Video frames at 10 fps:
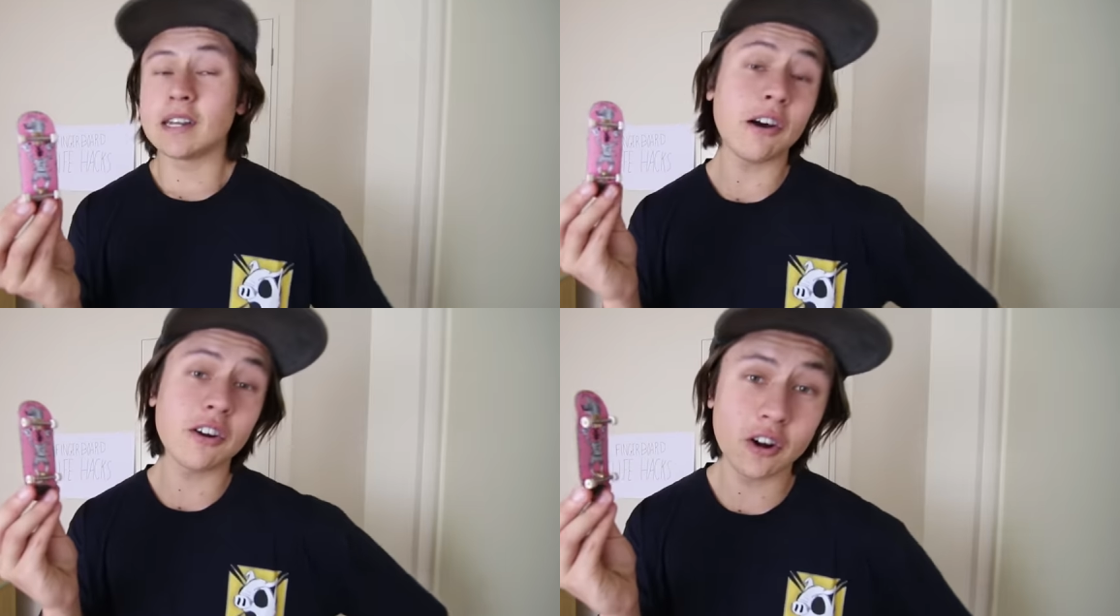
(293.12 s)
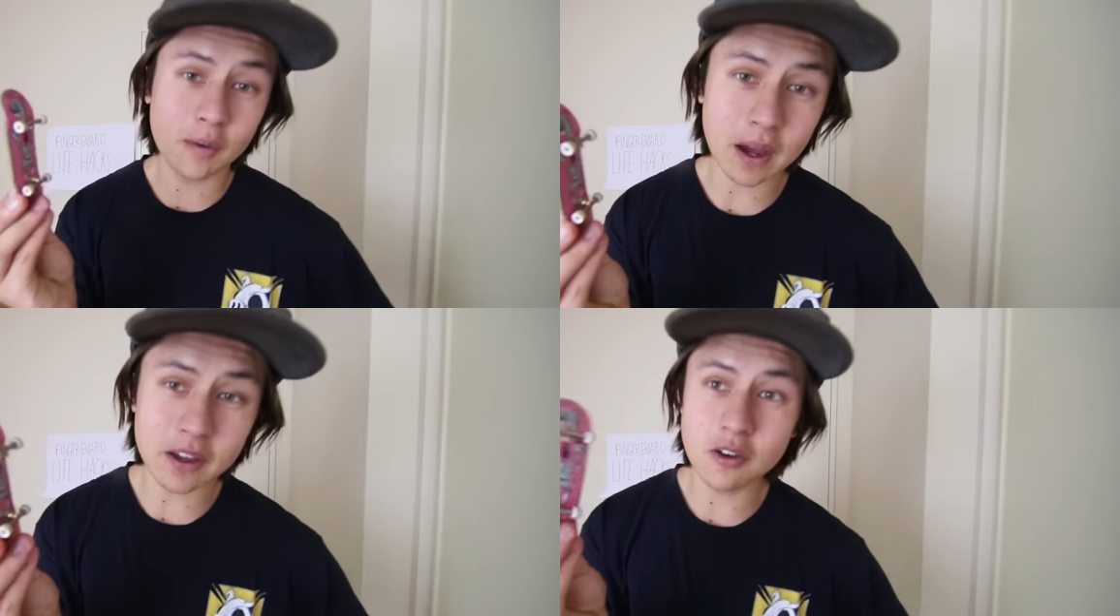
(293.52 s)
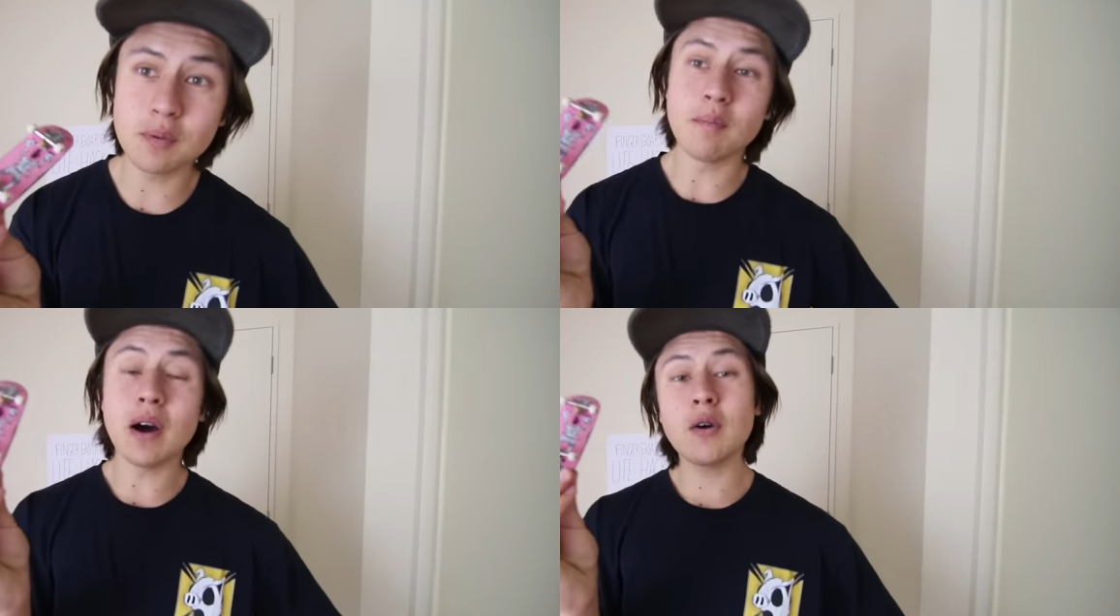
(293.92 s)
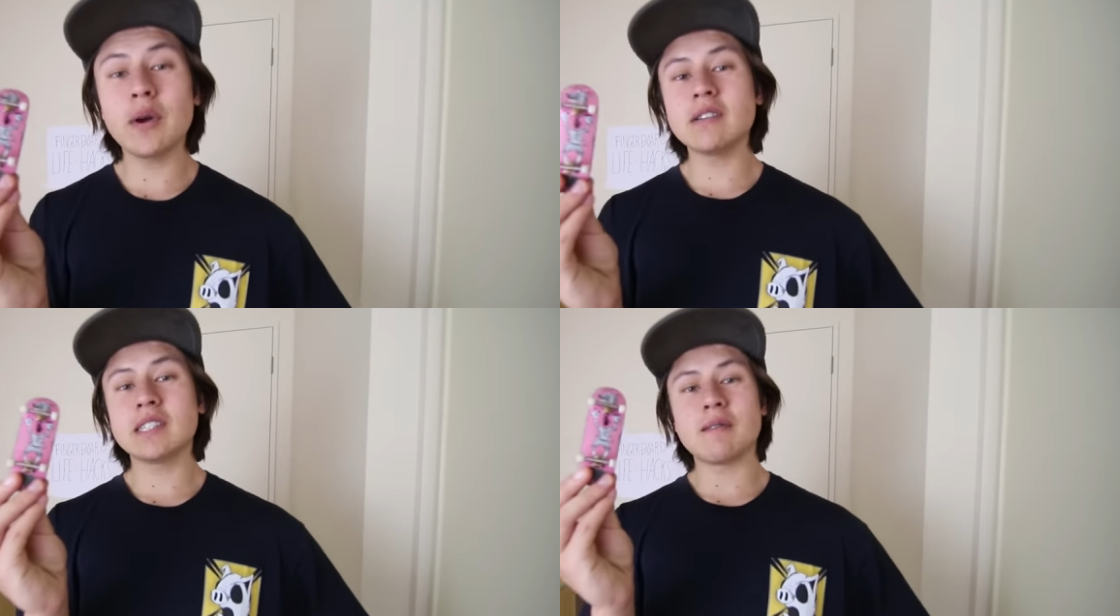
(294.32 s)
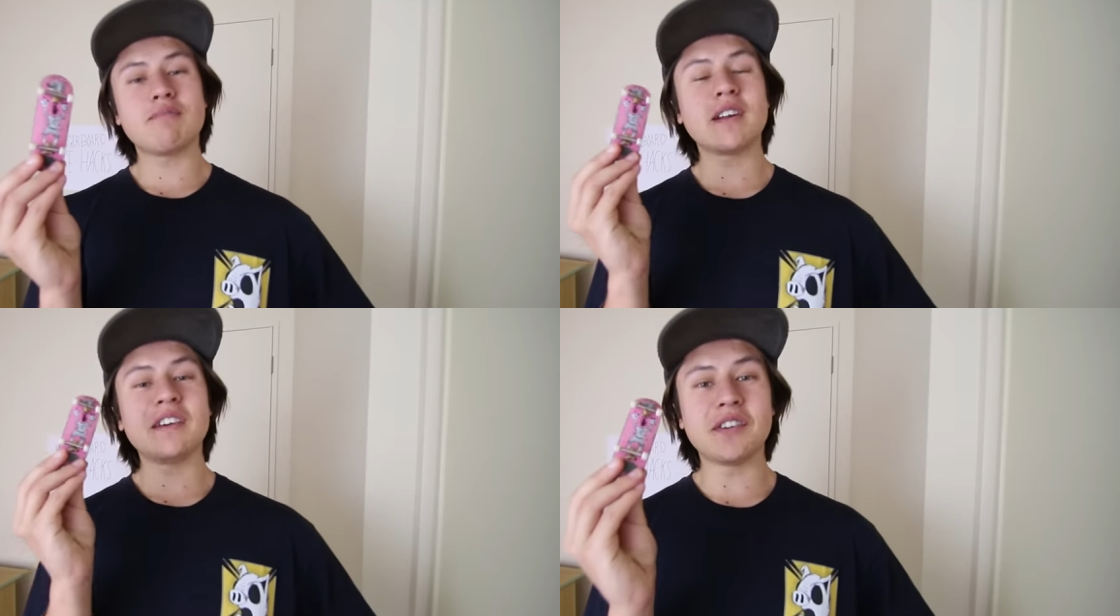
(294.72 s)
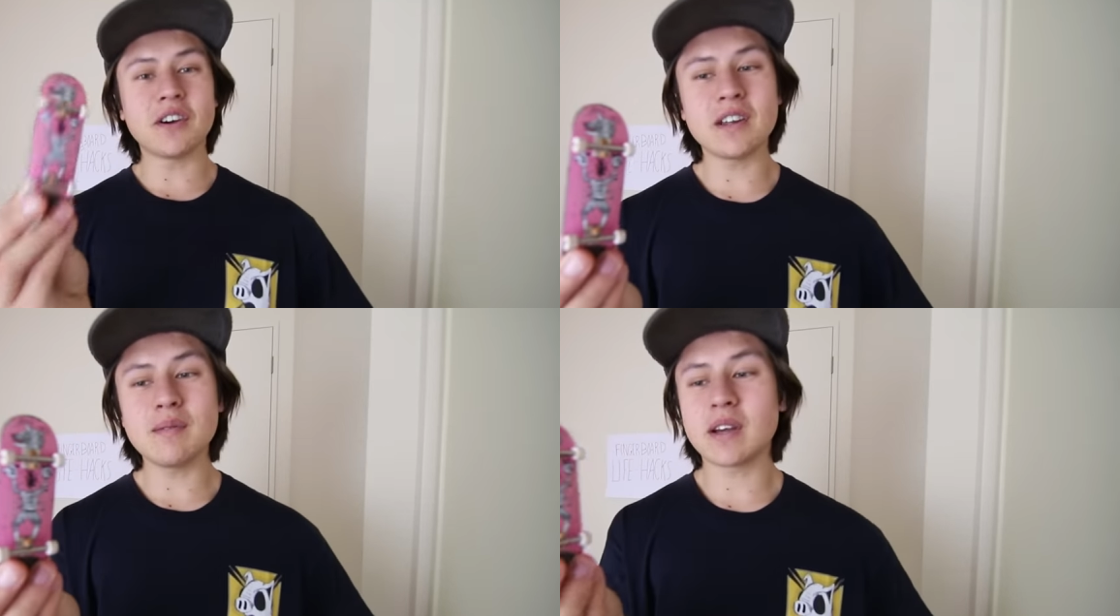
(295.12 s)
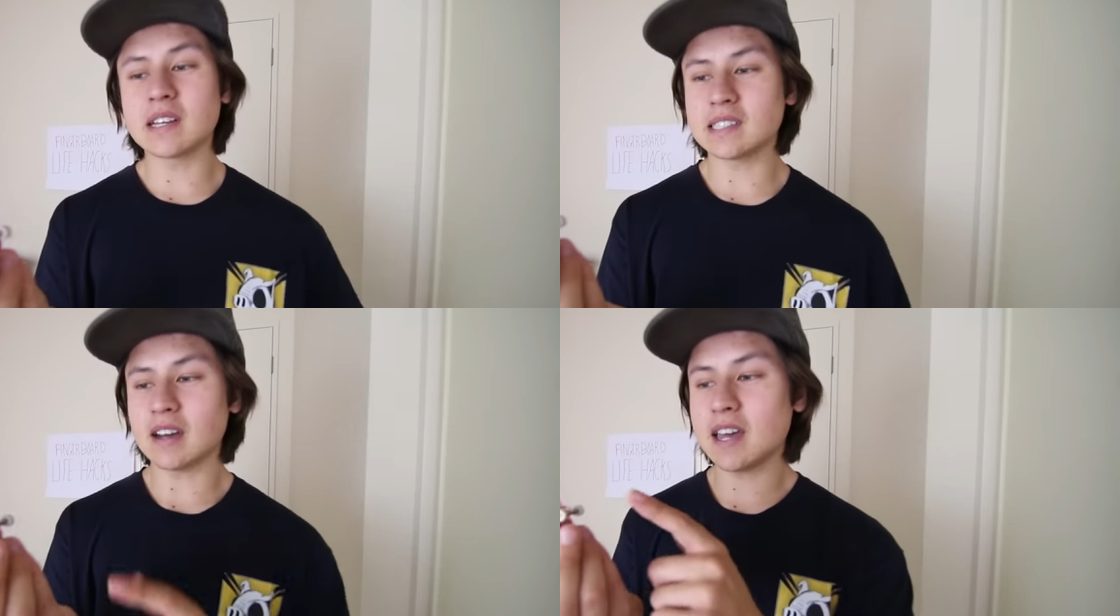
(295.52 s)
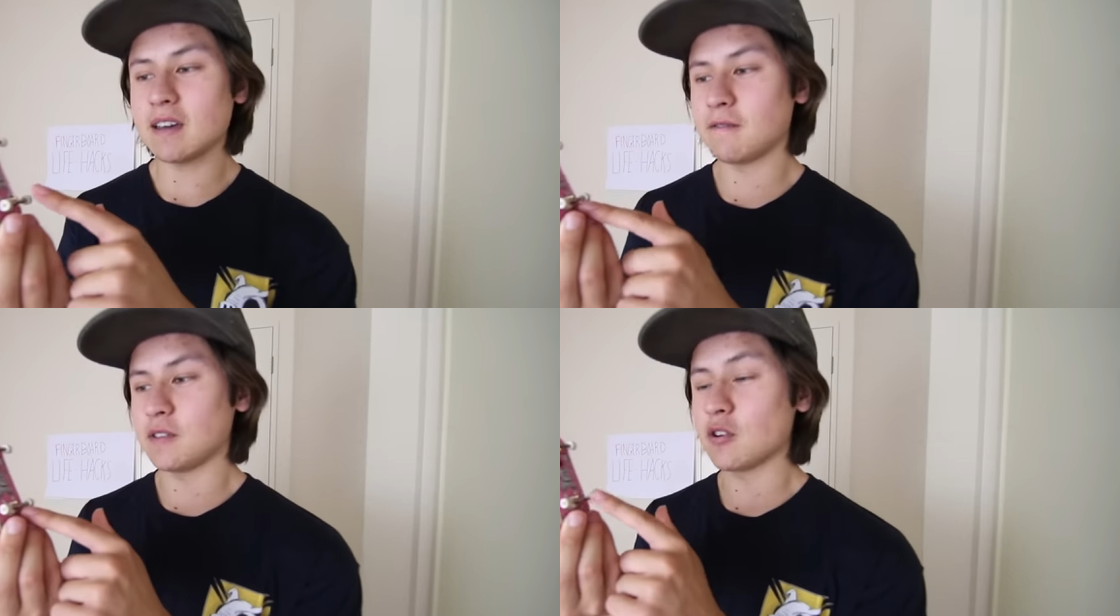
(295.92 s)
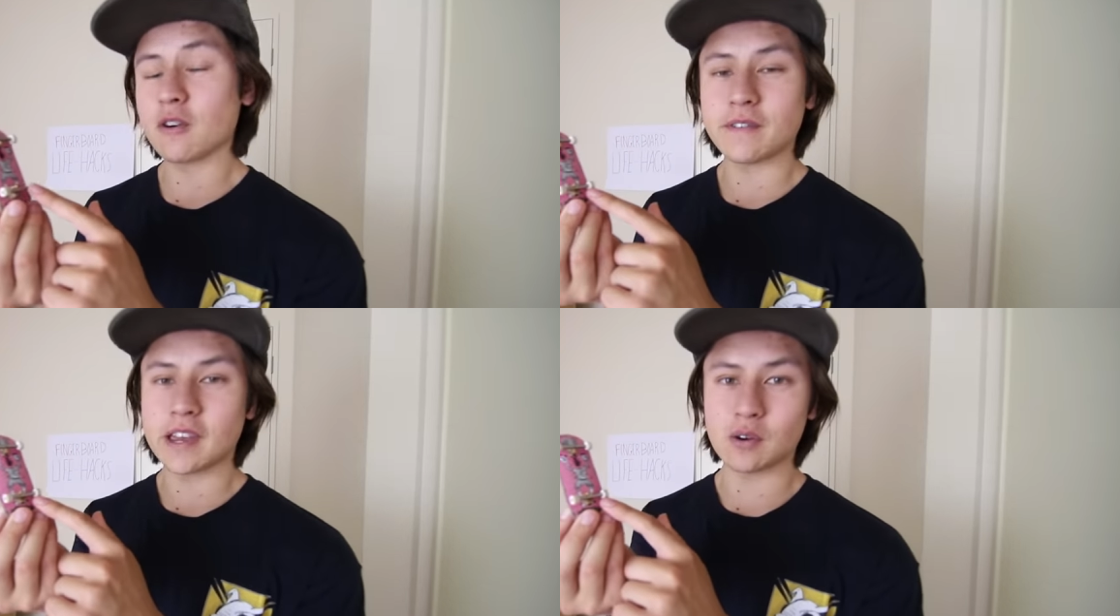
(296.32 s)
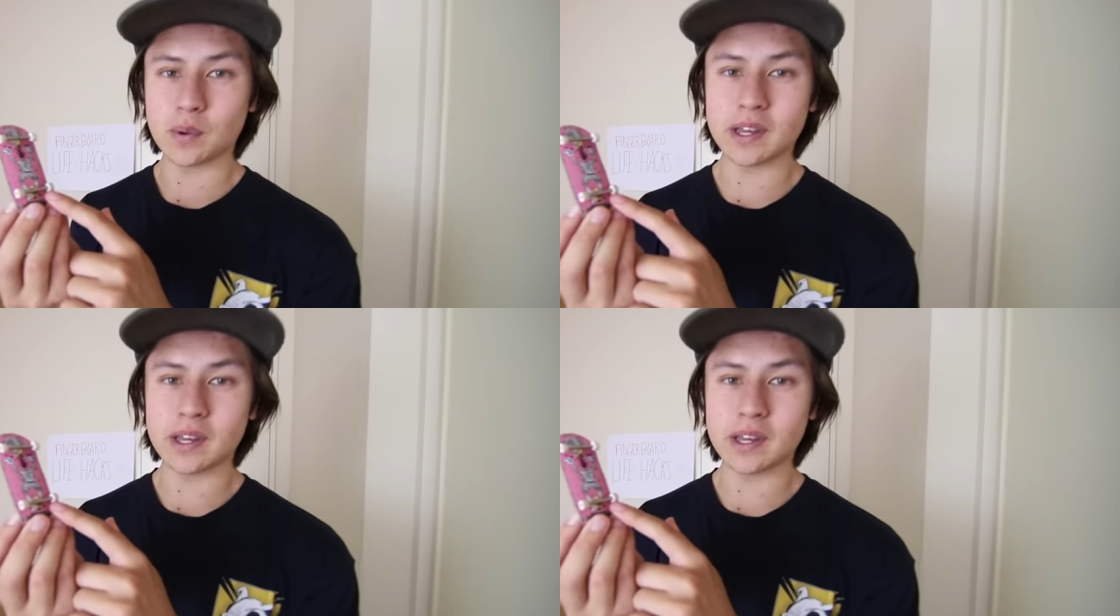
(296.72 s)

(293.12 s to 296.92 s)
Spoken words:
Now, I don't know about you, but my wheels get pretty dirty because I have urethane